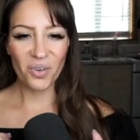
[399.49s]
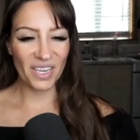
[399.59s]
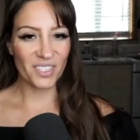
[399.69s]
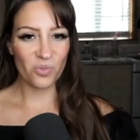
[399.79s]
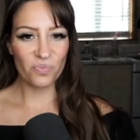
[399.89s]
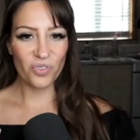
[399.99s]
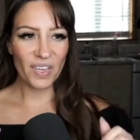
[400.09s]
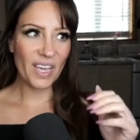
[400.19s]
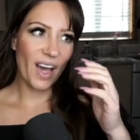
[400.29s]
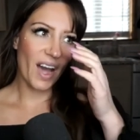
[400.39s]
Okay. So
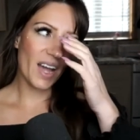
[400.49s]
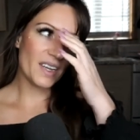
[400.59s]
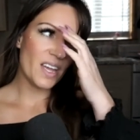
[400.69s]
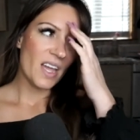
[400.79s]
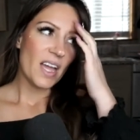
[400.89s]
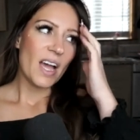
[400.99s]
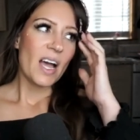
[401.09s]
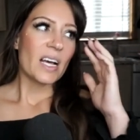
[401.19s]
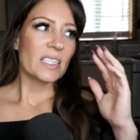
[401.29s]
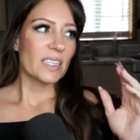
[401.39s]
moving on,
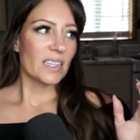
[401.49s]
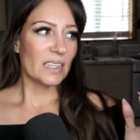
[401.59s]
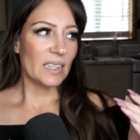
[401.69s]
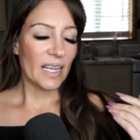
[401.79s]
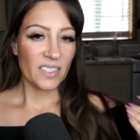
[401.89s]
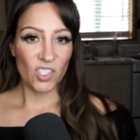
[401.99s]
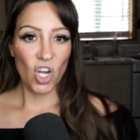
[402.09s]
let's